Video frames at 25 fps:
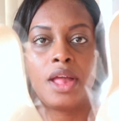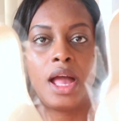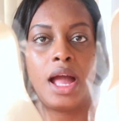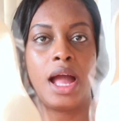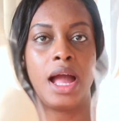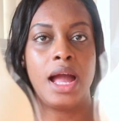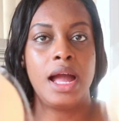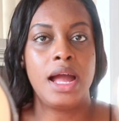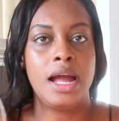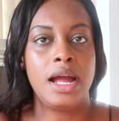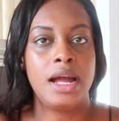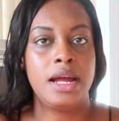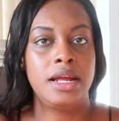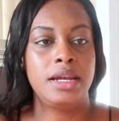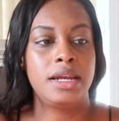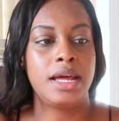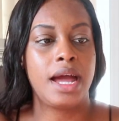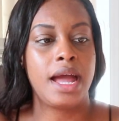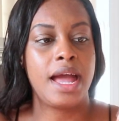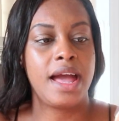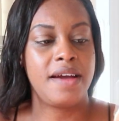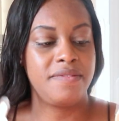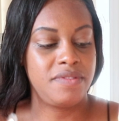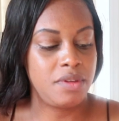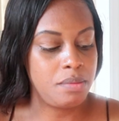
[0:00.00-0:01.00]
and I
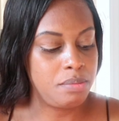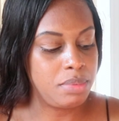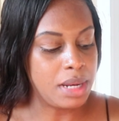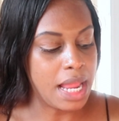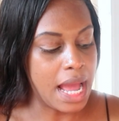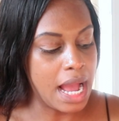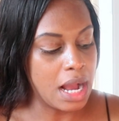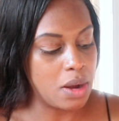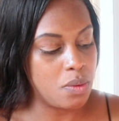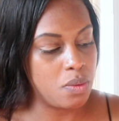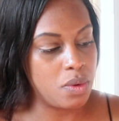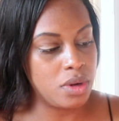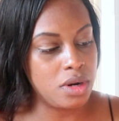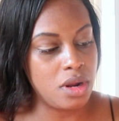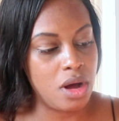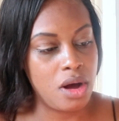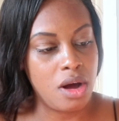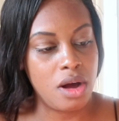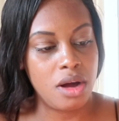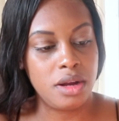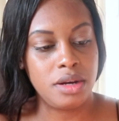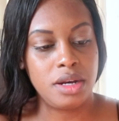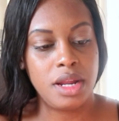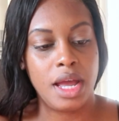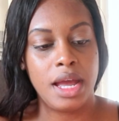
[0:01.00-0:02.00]
have the black one
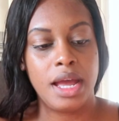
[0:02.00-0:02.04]
on,